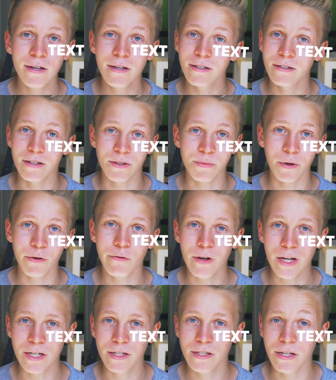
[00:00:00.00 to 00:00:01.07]
since my
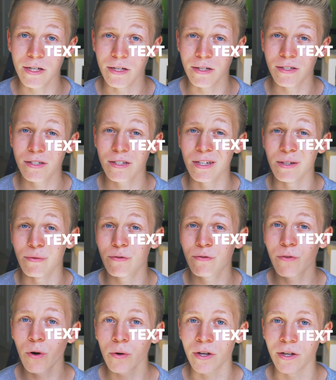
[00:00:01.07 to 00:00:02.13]
face is in
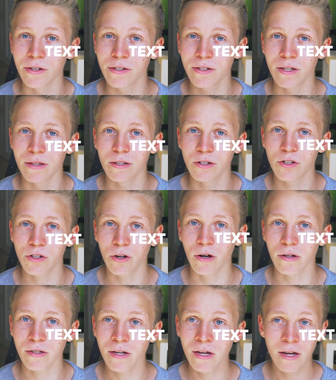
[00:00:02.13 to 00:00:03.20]
focus in this
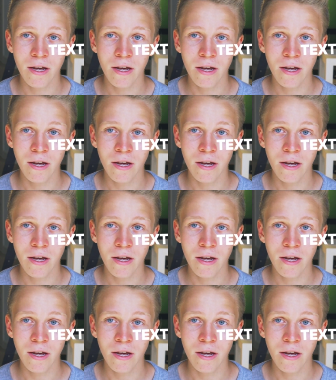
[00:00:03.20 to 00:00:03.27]
shot,